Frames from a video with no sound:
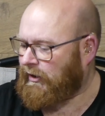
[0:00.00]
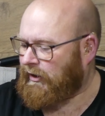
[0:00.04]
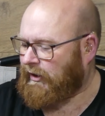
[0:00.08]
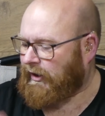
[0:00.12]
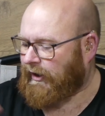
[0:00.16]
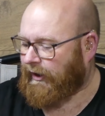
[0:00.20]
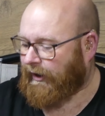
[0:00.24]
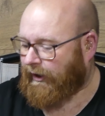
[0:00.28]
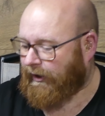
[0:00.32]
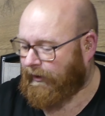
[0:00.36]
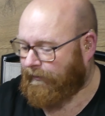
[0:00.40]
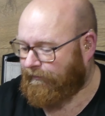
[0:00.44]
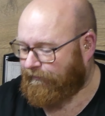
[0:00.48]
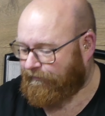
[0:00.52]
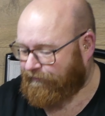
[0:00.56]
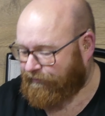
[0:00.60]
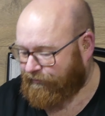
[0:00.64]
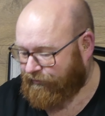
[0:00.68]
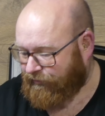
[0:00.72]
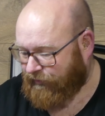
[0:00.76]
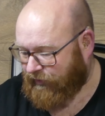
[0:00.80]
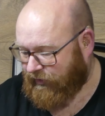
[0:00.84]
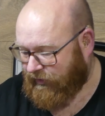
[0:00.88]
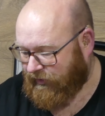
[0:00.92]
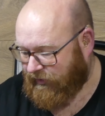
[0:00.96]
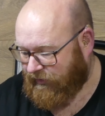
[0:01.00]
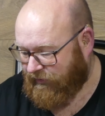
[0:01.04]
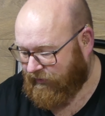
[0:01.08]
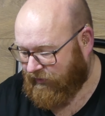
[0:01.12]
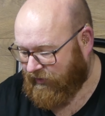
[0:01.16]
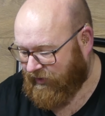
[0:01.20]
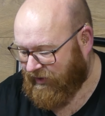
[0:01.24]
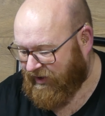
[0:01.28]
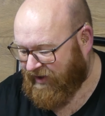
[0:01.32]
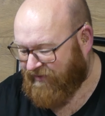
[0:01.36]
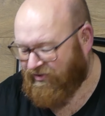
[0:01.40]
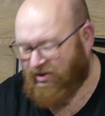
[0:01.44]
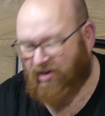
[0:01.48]

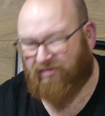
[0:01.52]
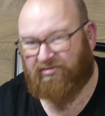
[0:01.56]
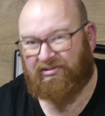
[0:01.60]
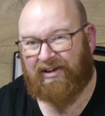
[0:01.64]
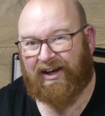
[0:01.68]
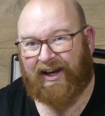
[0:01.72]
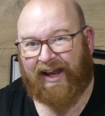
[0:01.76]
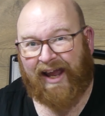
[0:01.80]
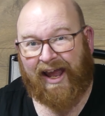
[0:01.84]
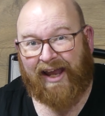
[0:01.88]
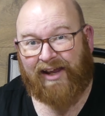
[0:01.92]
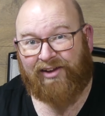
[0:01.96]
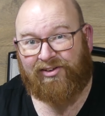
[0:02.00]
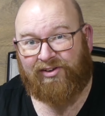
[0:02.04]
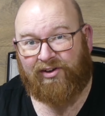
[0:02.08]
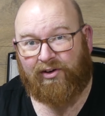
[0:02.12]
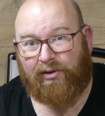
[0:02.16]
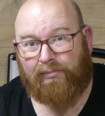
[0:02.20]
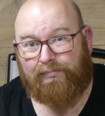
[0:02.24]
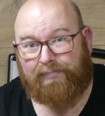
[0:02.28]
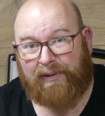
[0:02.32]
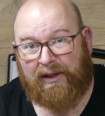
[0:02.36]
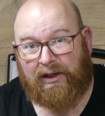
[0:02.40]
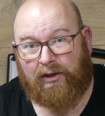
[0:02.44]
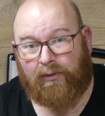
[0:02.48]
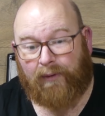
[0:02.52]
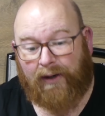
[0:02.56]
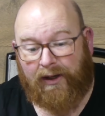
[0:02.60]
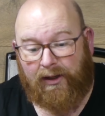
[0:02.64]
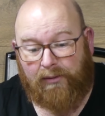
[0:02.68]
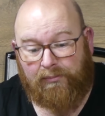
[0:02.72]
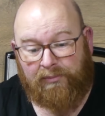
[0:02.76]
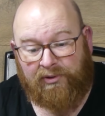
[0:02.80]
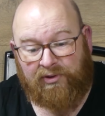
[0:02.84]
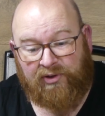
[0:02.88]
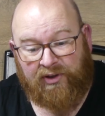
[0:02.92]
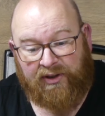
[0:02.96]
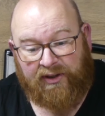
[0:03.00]
I'm not really hating on Be Quiet
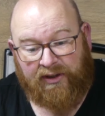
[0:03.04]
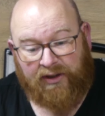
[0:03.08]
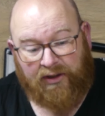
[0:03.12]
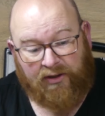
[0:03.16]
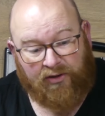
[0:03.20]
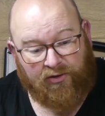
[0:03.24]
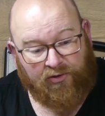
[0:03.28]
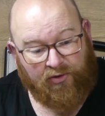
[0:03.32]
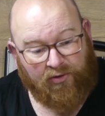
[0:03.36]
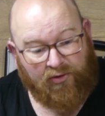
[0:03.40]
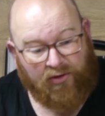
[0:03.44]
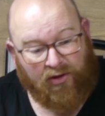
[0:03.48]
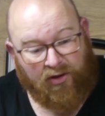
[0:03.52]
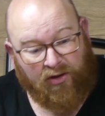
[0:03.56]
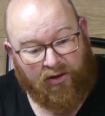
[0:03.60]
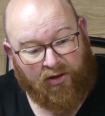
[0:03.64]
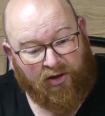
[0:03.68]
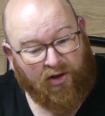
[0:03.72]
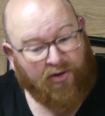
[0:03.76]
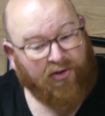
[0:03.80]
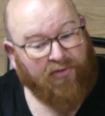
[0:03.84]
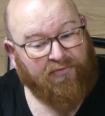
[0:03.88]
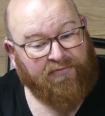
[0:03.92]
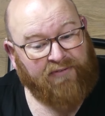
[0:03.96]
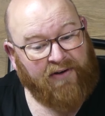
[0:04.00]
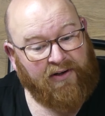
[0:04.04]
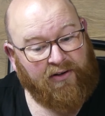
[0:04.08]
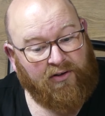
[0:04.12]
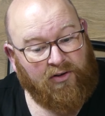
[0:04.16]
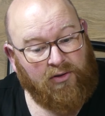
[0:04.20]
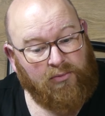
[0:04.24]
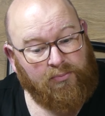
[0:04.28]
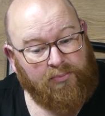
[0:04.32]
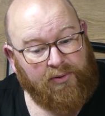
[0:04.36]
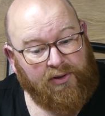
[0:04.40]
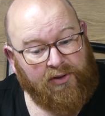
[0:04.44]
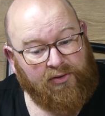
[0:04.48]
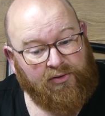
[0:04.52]
in particular because a lot of fan
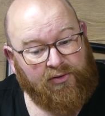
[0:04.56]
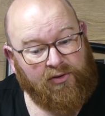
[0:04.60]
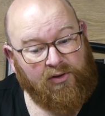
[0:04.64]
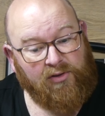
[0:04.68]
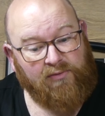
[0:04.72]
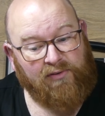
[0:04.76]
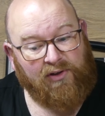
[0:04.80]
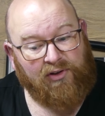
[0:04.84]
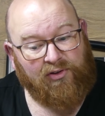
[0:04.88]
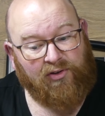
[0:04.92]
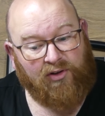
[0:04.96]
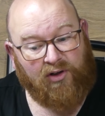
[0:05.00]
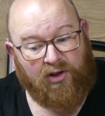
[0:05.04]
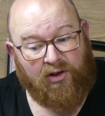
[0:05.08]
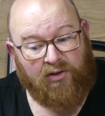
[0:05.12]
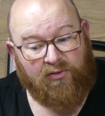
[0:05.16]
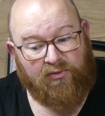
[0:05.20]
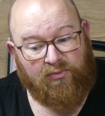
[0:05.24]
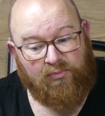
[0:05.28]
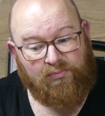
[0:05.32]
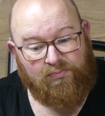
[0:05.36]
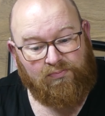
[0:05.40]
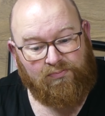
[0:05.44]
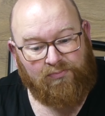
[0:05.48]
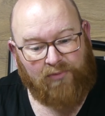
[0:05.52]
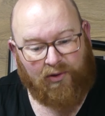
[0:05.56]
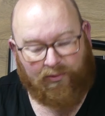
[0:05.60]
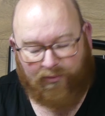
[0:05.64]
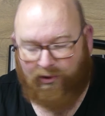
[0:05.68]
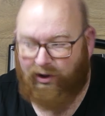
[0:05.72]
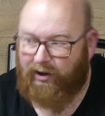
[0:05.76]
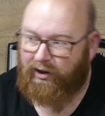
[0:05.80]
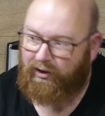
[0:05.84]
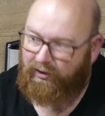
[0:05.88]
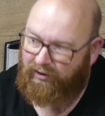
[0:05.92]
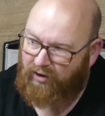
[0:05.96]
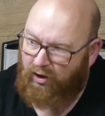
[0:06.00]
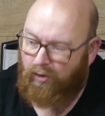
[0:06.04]
companies do this, a lot
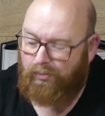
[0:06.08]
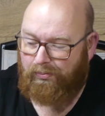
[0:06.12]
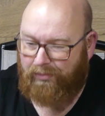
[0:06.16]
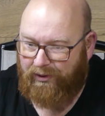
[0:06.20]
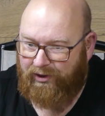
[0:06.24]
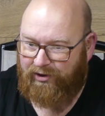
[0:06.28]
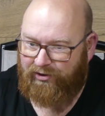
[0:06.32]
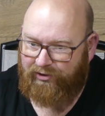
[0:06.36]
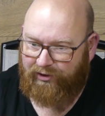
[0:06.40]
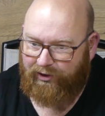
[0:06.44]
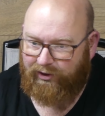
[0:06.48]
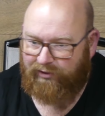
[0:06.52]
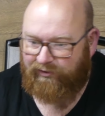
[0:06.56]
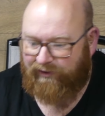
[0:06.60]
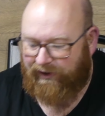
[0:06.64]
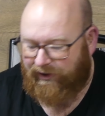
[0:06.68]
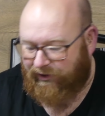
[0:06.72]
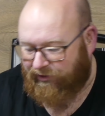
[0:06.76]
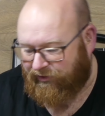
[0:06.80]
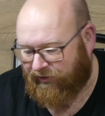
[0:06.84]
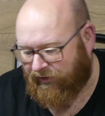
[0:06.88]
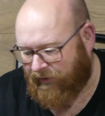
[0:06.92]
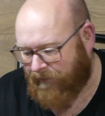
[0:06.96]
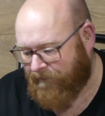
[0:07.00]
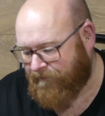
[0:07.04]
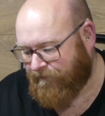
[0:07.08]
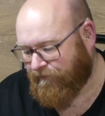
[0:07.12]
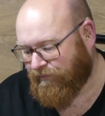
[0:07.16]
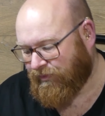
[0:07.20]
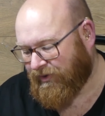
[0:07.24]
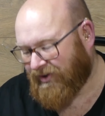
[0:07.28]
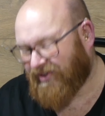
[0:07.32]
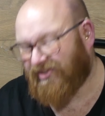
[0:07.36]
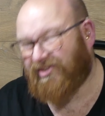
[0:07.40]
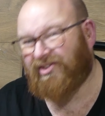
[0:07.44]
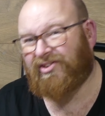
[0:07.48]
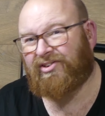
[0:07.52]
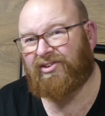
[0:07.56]
of companies do this.
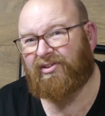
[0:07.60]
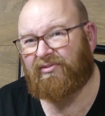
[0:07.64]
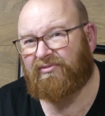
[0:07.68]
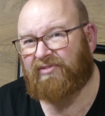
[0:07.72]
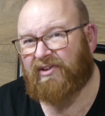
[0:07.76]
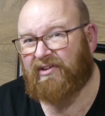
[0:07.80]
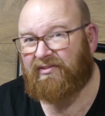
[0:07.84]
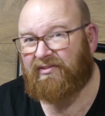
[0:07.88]
Just something